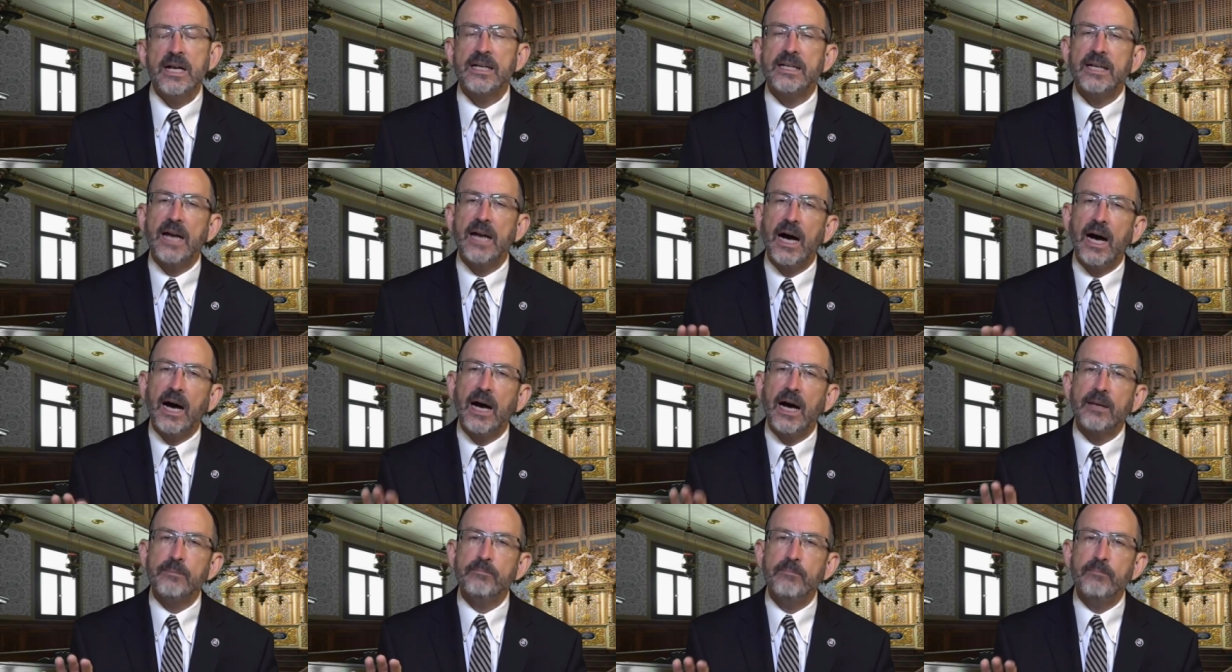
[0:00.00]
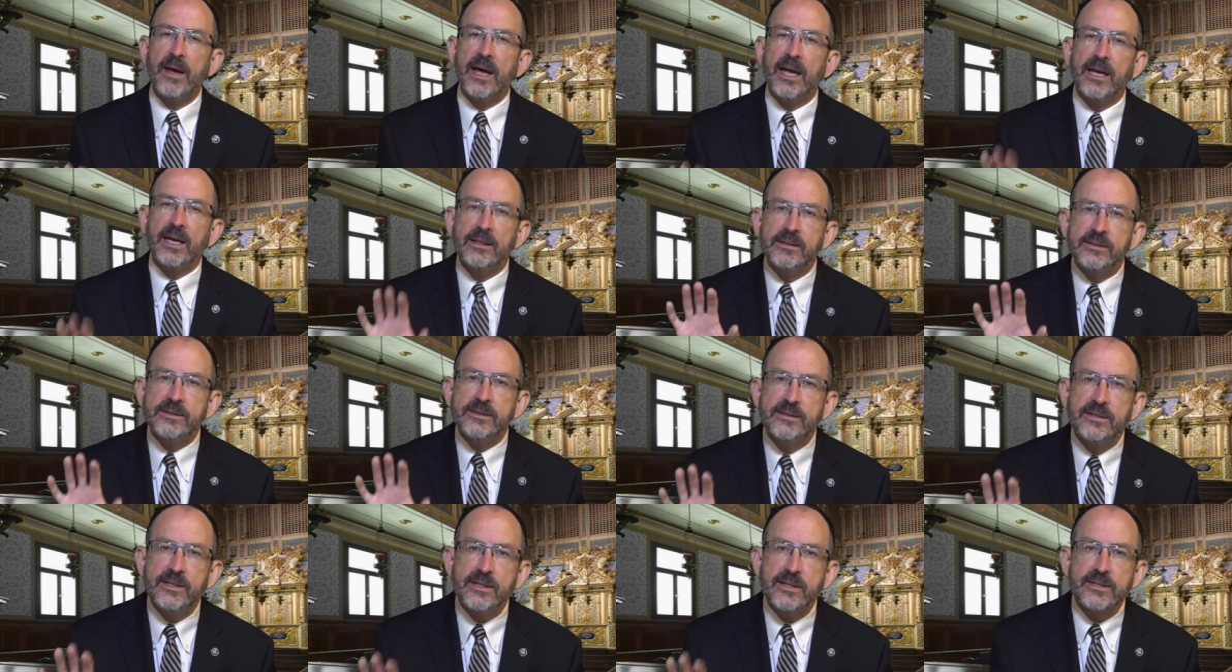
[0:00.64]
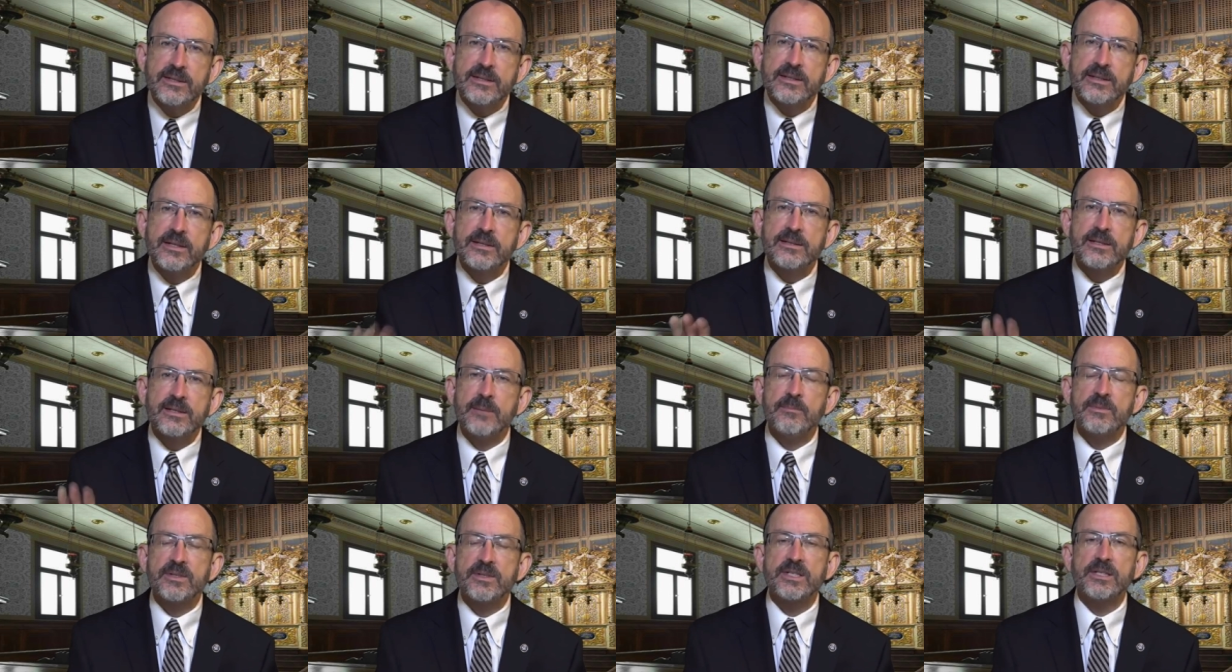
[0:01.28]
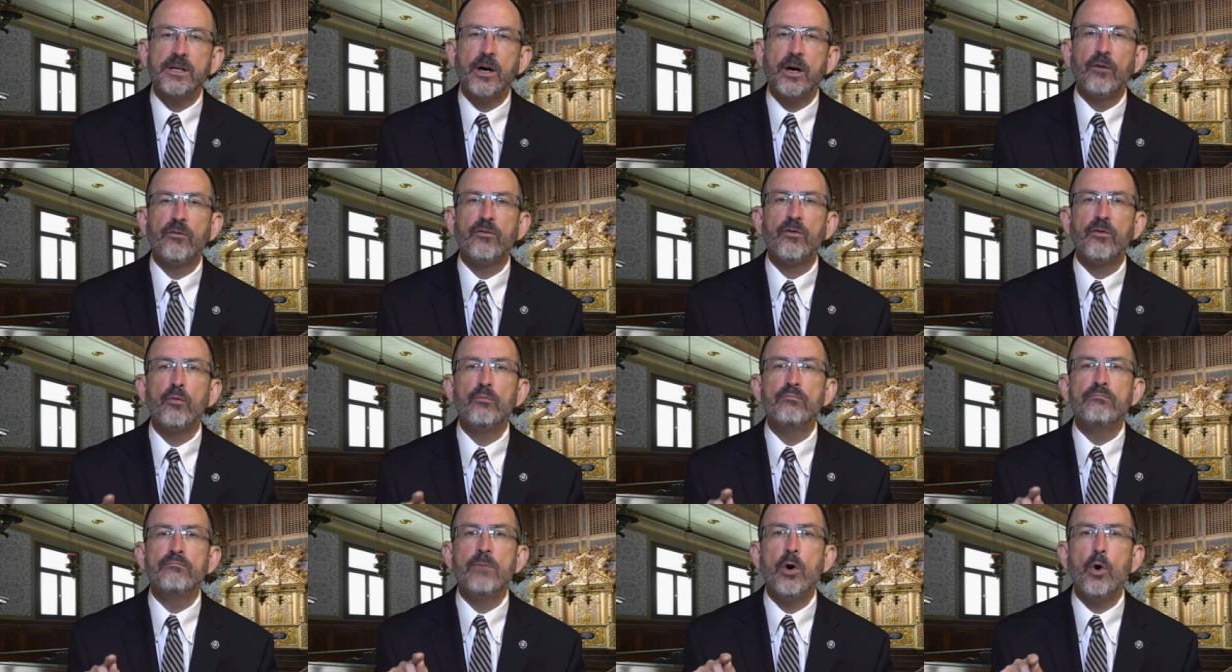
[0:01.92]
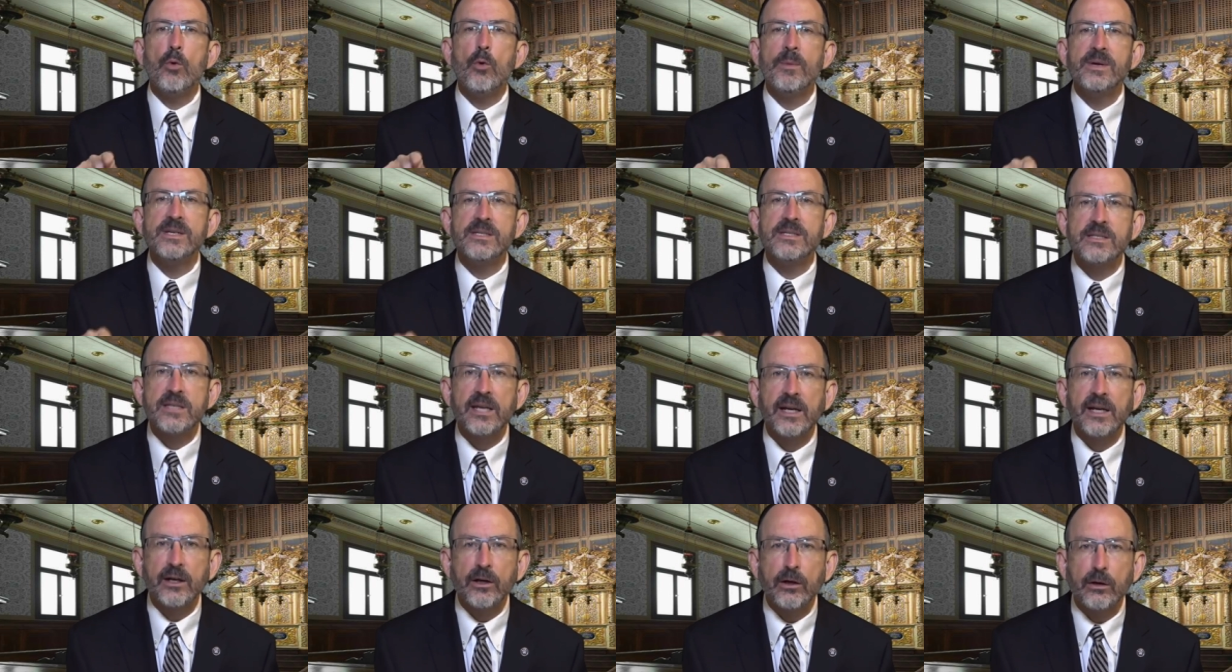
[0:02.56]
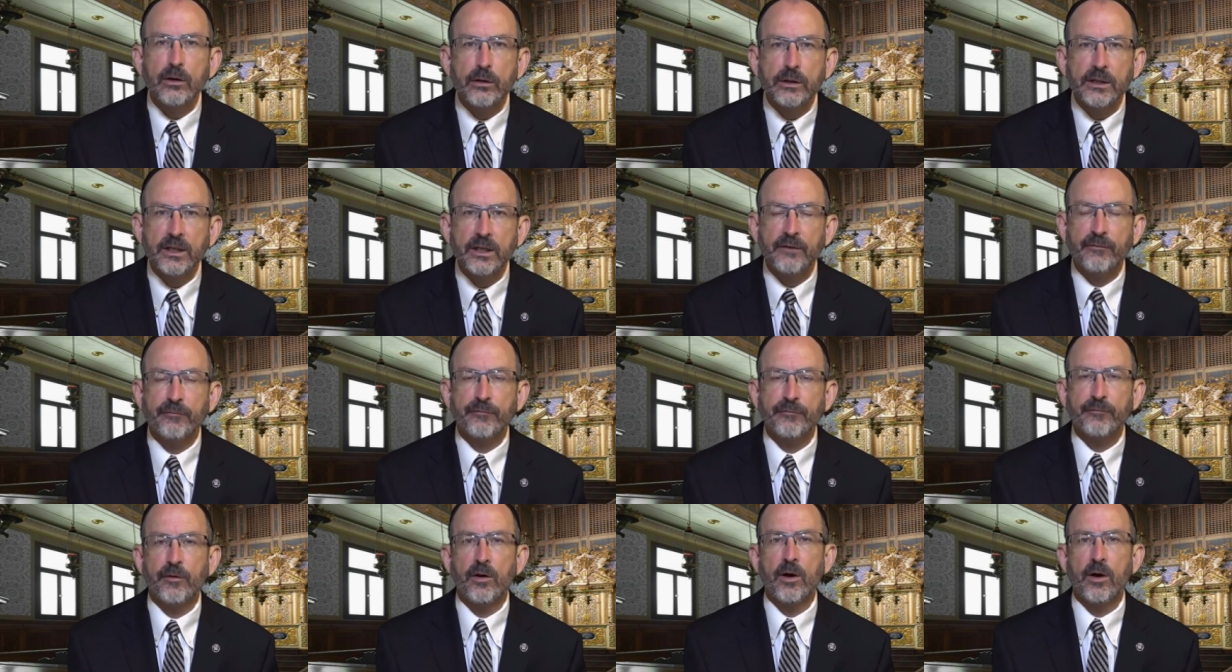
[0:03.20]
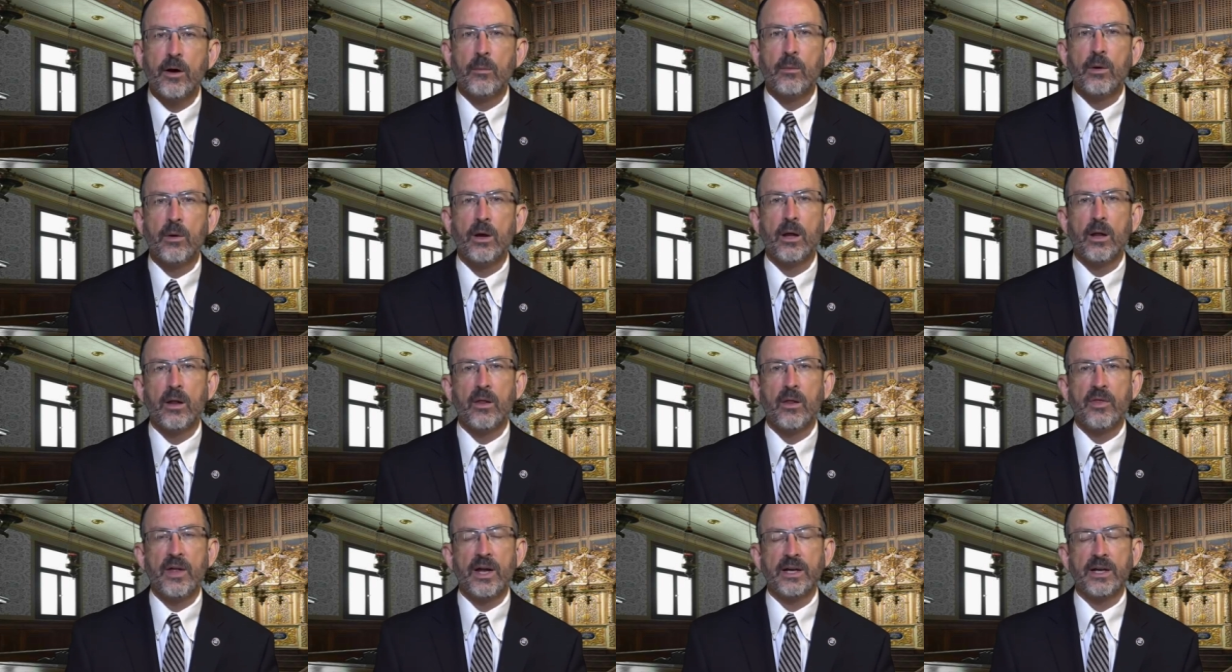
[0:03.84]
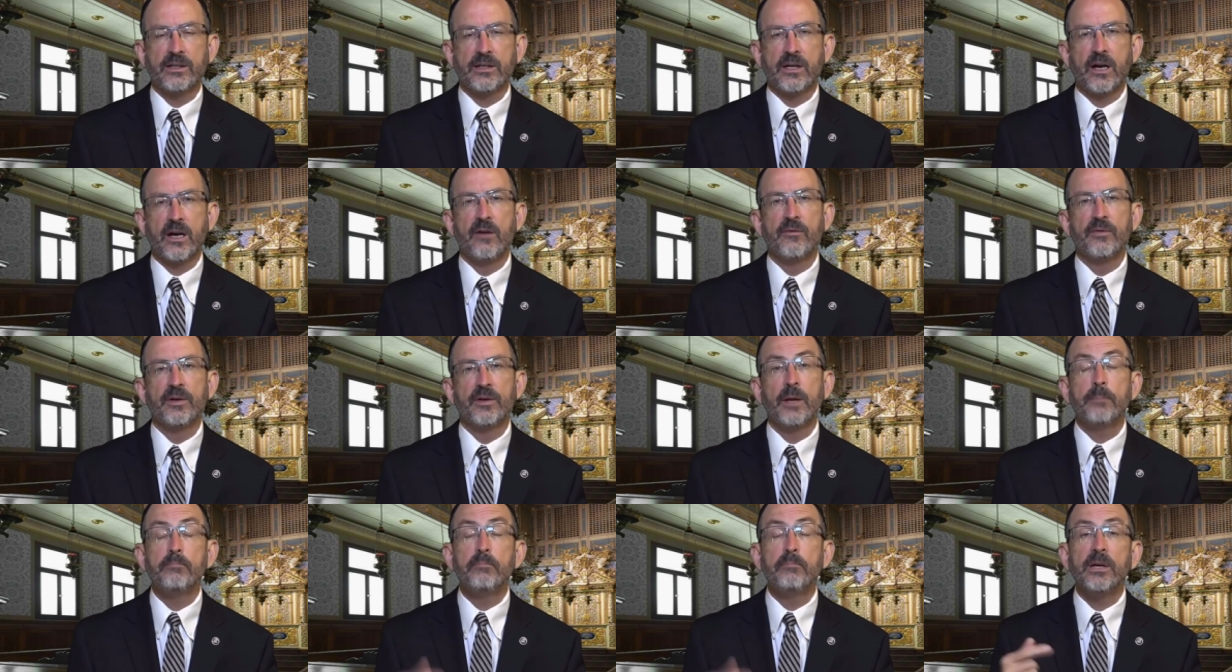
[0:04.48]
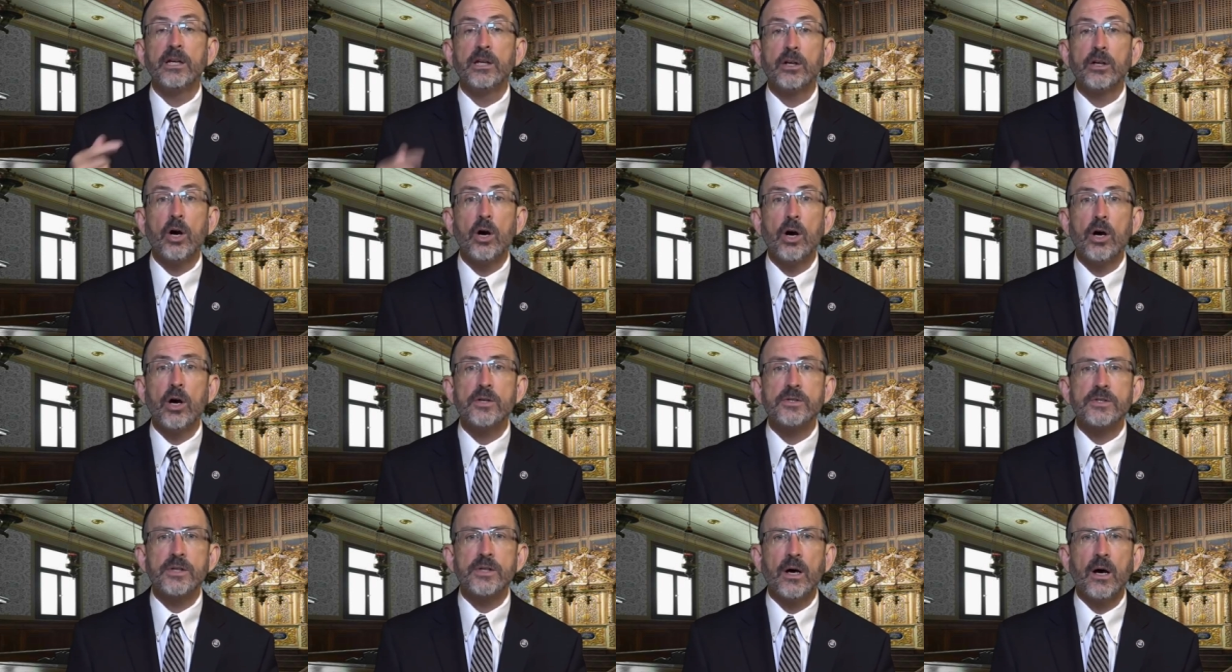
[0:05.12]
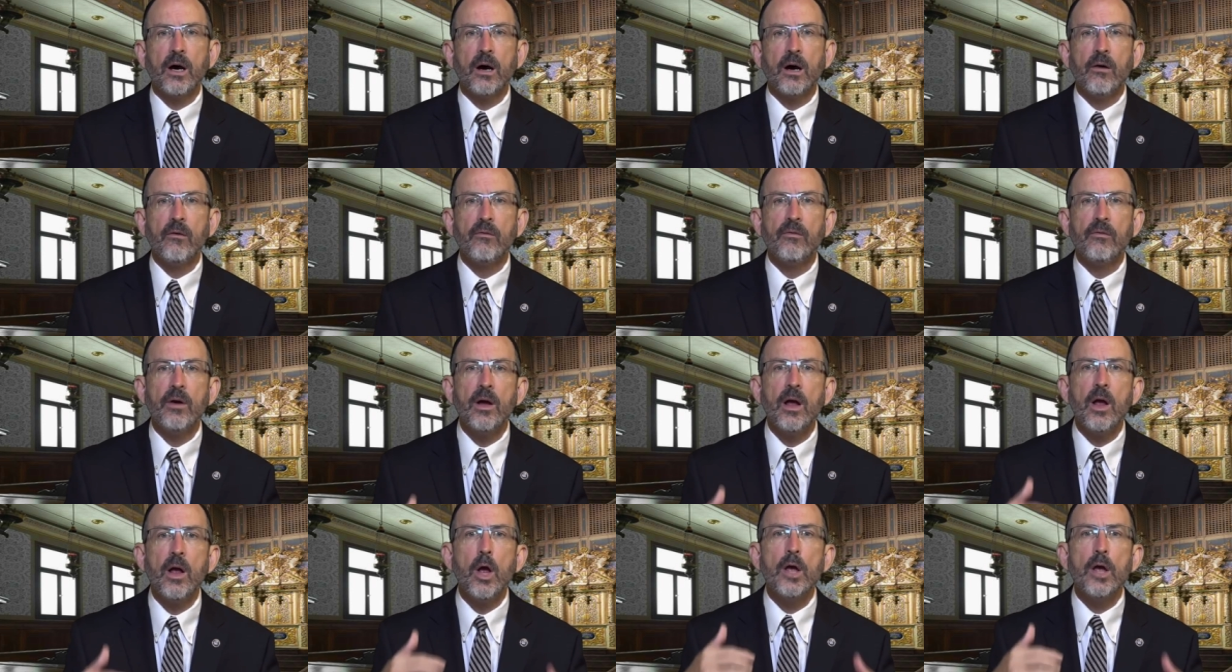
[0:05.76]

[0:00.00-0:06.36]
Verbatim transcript: God may distance himself momentarily from that covenant because of